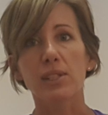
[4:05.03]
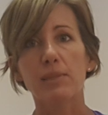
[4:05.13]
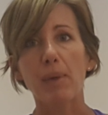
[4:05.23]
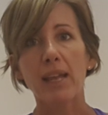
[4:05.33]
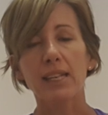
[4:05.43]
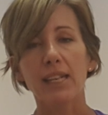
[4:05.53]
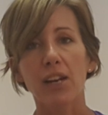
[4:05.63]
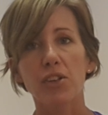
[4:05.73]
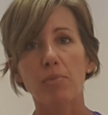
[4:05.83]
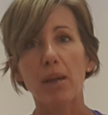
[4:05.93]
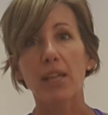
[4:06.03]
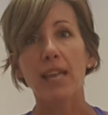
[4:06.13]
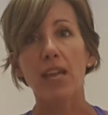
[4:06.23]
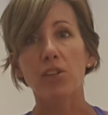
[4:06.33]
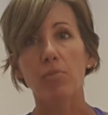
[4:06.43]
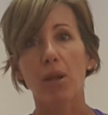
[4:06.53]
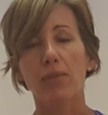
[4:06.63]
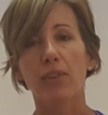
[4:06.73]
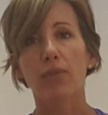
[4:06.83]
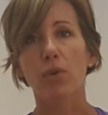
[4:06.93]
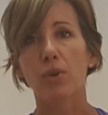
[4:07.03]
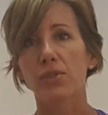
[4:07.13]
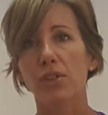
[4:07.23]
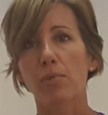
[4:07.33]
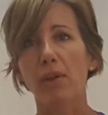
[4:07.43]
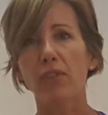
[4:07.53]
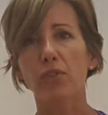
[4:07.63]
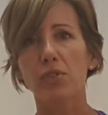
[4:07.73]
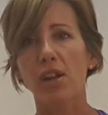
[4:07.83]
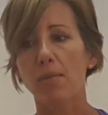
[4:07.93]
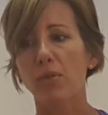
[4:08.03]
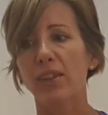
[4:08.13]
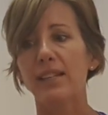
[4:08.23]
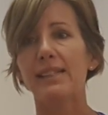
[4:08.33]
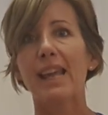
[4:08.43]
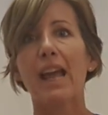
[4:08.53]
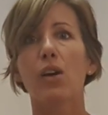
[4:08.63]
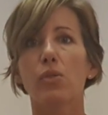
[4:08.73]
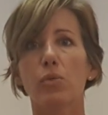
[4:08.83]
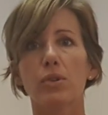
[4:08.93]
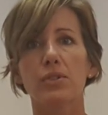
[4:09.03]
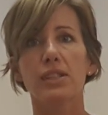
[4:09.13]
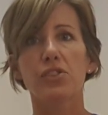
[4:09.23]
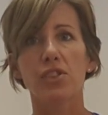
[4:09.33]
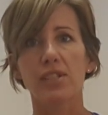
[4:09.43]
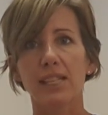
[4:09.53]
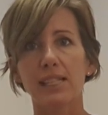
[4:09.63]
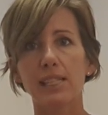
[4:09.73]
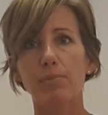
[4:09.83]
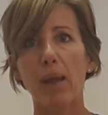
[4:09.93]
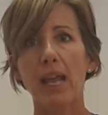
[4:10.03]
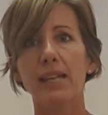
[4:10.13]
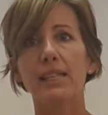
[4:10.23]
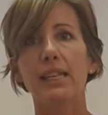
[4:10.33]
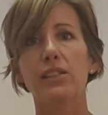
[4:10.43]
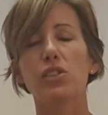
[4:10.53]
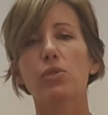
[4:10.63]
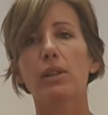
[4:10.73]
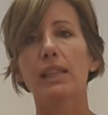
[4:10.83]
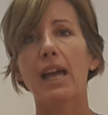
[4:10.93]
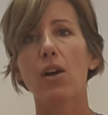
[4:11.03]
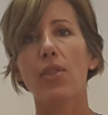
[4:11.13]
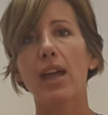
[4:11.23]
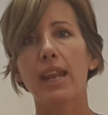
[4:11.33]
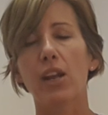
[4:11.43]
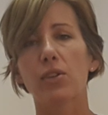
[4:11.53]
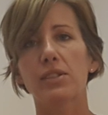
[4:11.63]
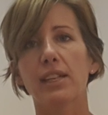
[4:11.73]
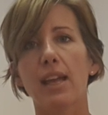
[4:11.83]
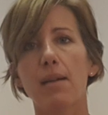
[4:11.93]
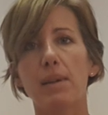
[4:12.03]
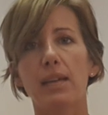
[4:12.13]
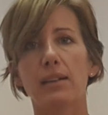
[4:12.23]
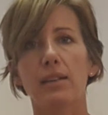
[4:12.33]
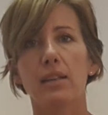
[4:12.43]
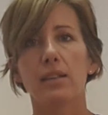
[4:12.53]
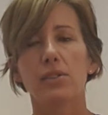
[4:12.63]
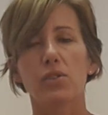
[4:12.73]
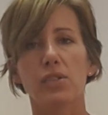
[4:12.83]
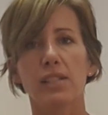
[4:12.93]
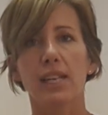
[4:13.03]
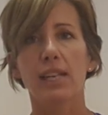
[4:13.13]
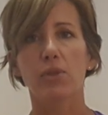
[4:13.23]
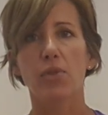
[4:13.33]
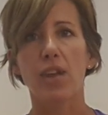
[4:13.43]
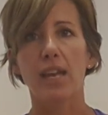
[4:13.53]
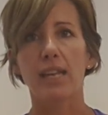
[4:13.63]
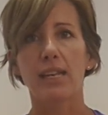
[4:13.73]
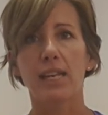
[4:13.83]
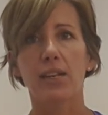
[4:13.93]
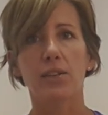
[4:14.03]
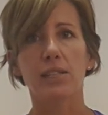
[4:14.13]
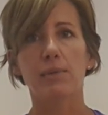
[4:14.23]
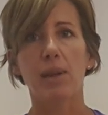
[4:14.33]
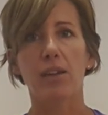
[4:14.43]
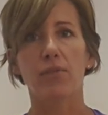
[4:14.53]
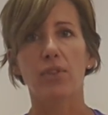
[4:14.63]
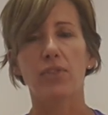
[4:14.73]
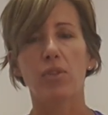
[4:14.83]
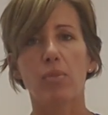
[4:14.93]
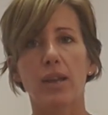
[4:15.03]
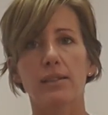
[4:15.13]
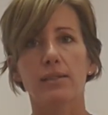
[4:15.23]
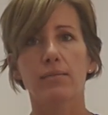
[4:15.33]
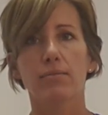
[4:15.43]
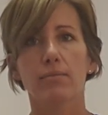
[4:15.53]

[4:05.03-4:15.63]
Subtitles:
expanding down your belly and your pelvic floor. So your pelvic floor is not moving downwards, it's just expanding to allow that air to come in. So just connect with that. Inhale and expand for a few breaths.